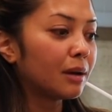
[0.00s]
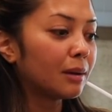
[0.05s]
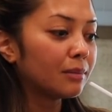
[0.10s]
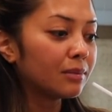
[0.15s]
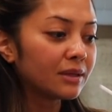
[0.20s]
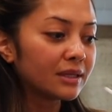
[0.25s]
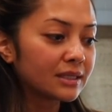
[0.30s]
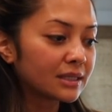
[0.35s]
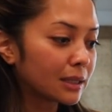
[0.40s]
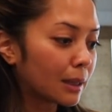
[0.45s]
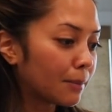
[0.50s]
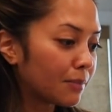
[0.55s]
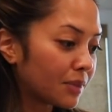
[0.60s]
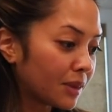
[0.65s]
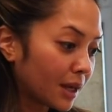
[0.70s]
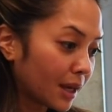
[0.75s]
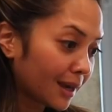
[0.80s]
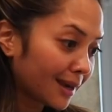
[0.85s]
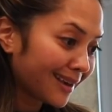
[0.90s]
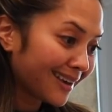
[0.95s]
bubbly
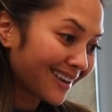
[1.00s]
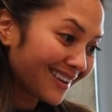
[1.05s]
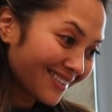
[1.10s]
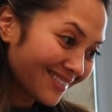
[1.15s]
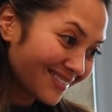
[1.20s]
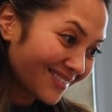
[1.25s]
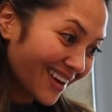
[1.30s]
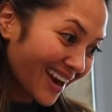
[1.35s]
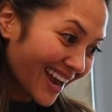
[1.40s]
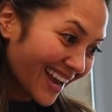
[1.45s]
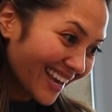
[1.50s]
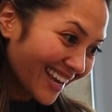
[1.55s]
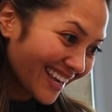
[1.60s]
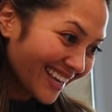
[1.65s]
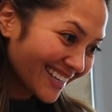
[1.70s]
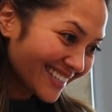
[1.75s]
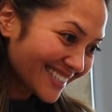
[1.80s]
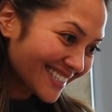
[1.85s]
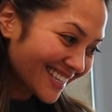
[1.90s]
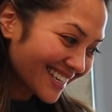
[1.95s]
something,
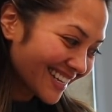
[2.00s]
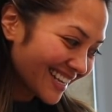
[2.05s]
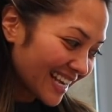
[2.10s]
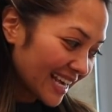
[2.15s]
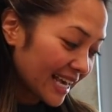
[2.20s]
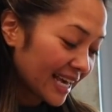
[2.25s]
right?